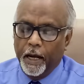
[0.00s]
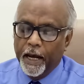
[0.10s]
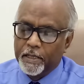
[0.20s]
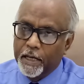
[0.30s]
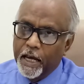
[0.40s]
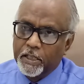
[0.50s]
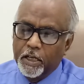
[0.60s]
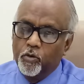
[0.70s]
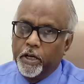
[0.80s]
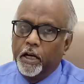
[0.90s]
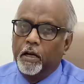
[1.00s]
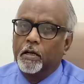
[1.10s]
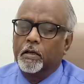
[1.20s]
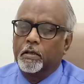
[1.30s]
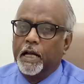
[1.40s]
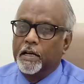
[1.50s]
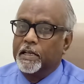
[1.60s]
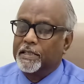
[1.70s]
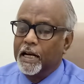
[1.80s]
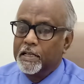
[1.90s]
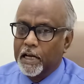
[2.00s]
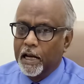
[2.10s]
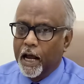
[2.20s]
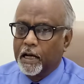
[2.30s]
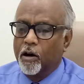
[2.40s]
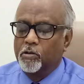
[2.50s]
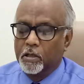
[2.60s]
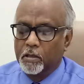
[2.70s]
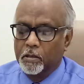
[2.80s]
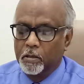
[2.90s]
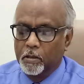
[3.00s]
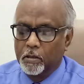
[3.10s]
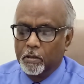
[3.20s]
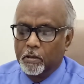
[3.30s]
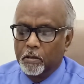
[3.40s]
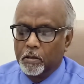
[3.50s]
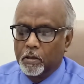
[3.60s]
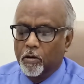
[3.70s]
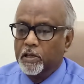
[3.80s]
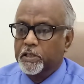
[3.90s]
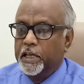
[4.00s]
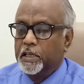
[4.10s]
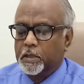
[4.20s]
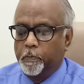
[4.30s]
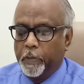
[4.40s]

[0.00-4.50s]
excise duty, that is central account, consists